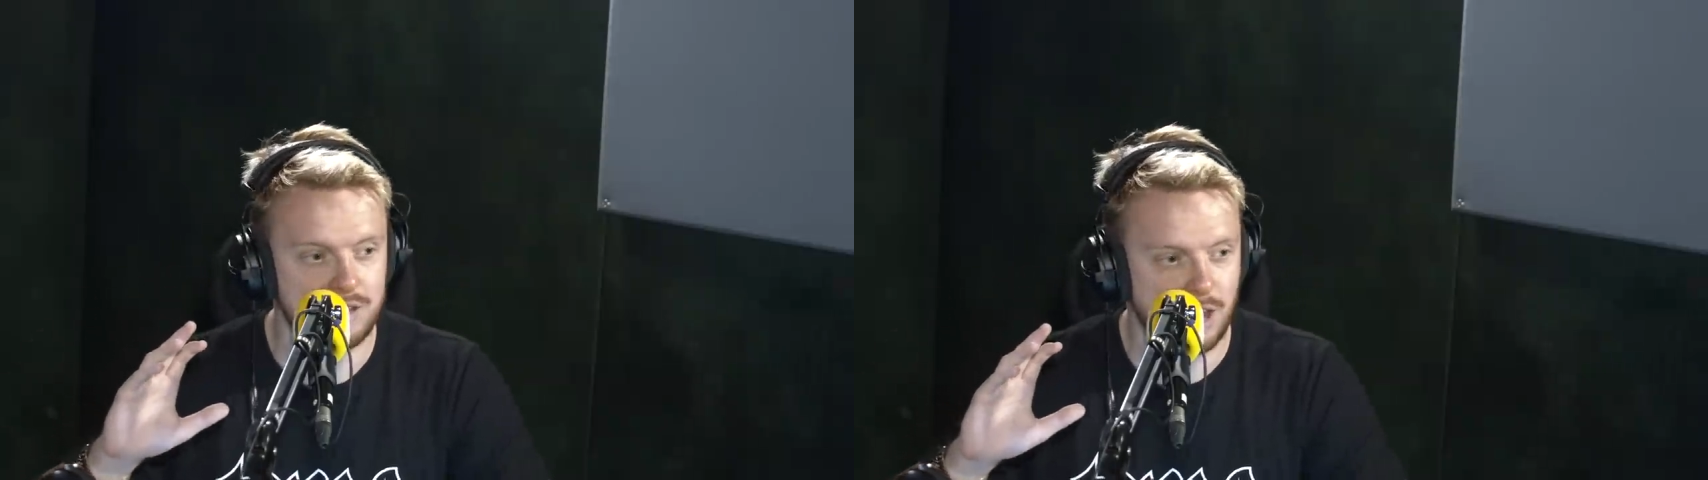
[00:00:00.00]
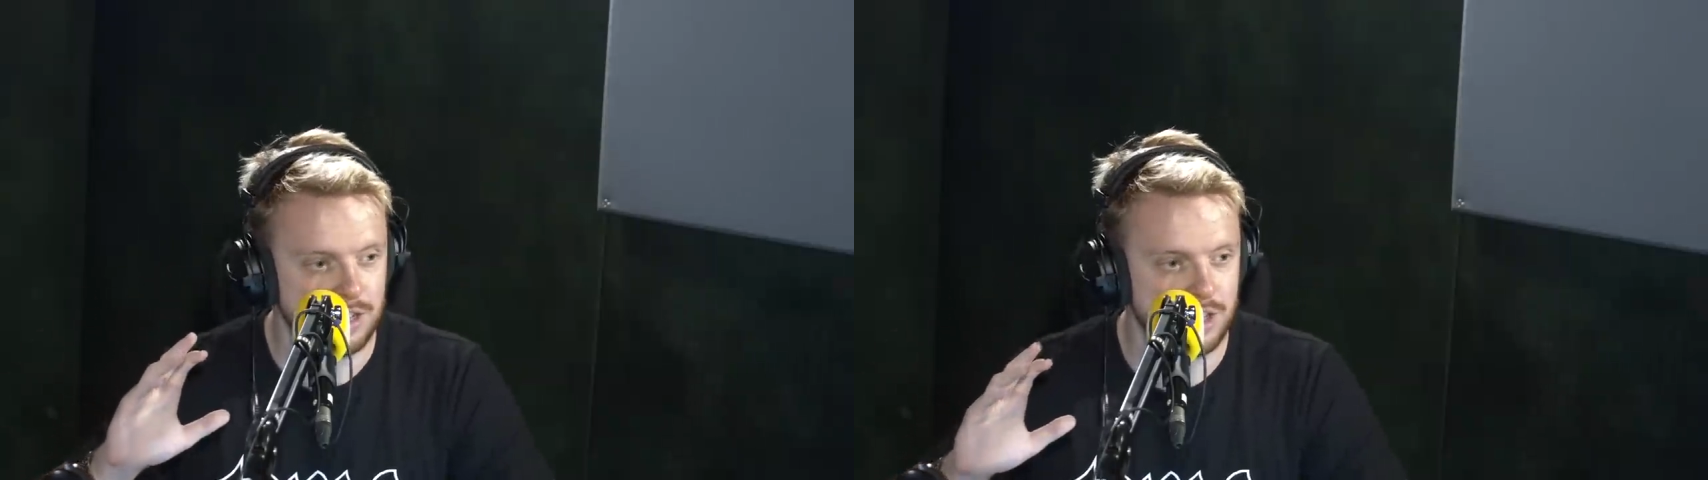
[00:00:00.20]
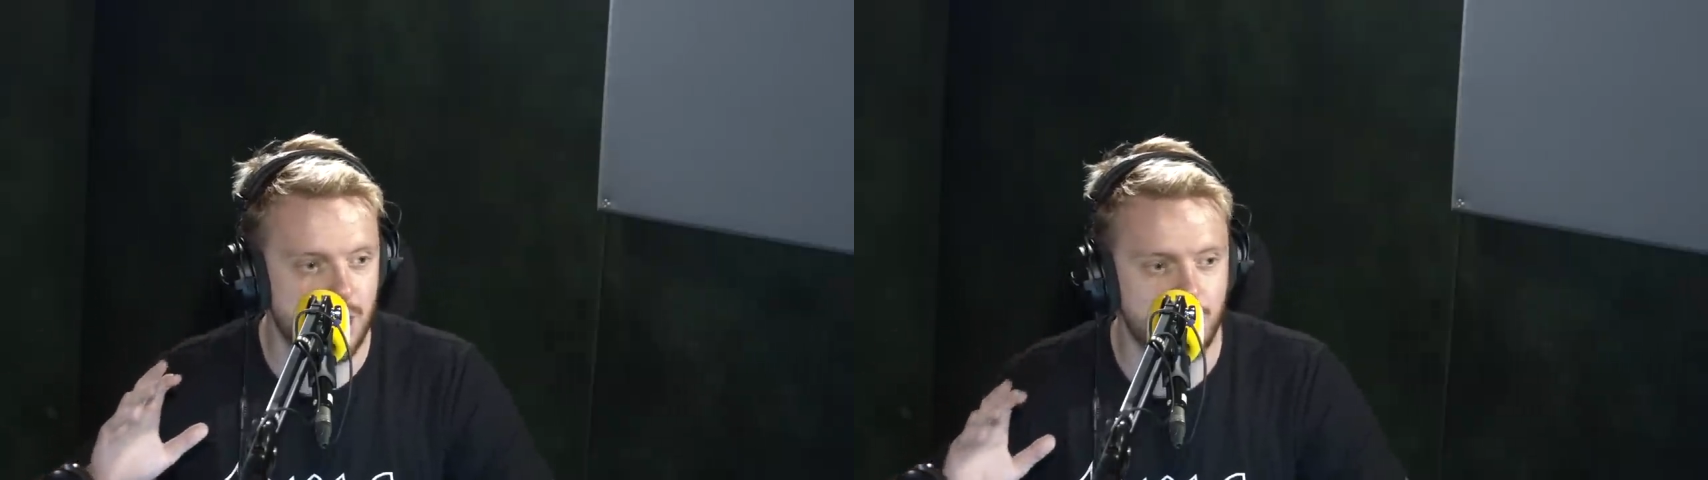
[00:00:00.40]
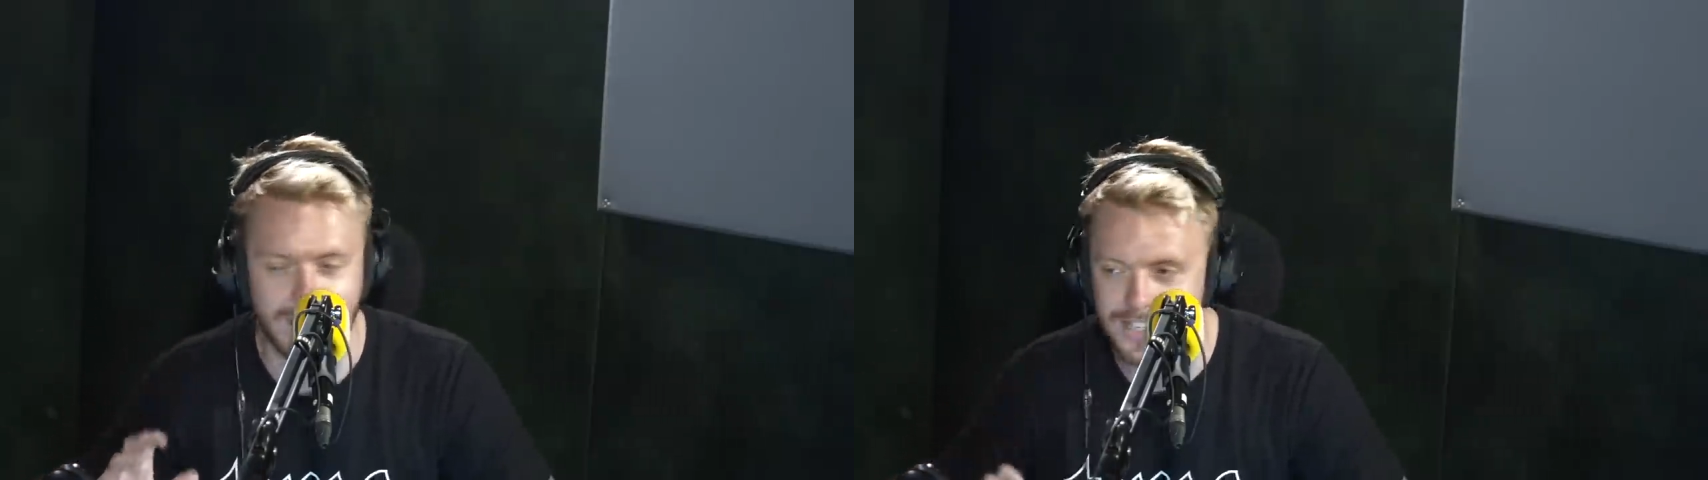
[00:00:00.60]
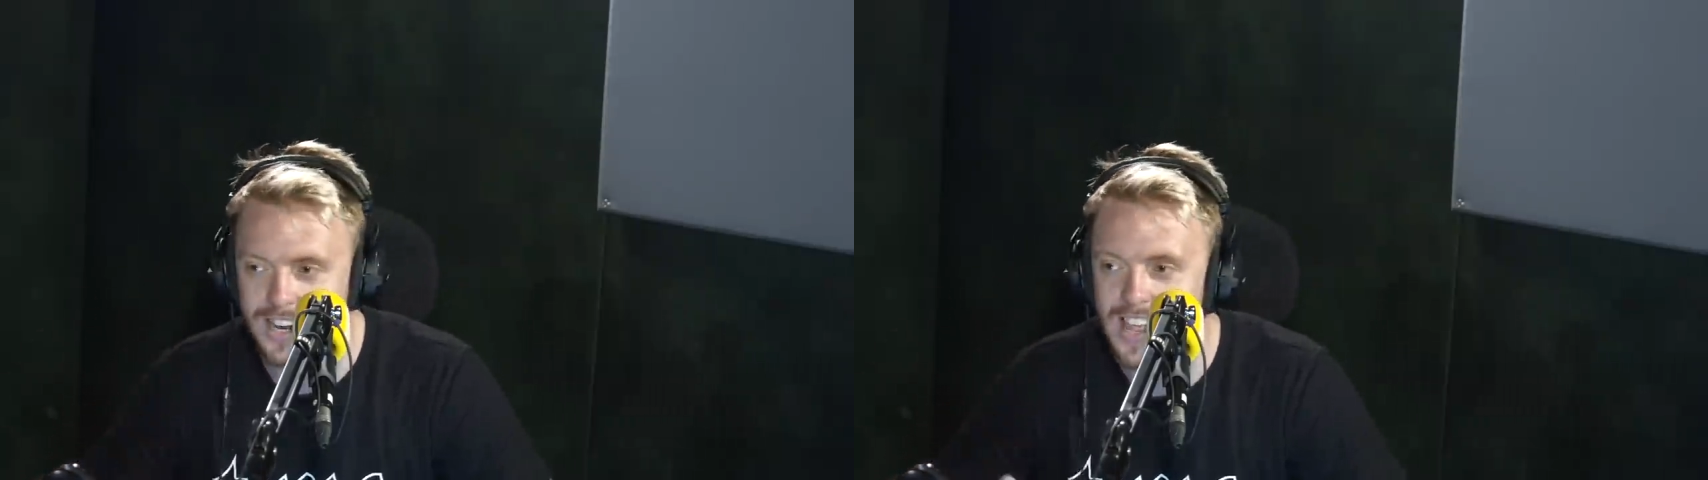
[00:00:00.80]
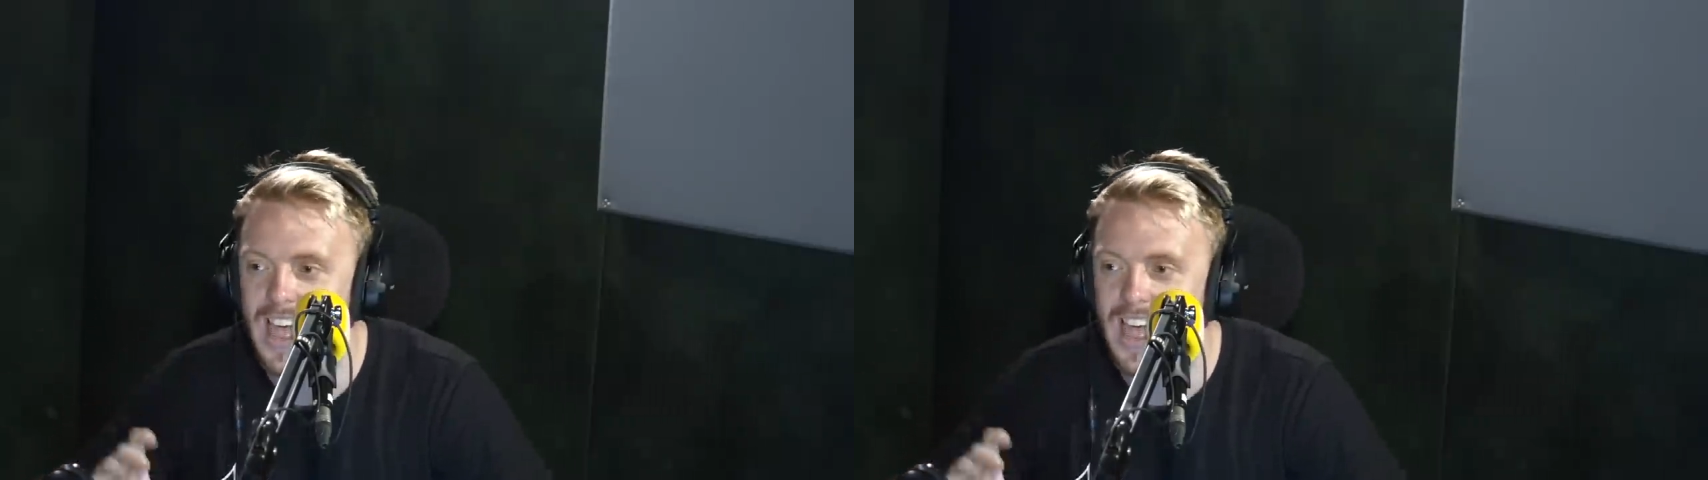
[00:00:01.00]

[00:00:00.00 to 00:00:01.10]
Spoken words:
Dutch courage.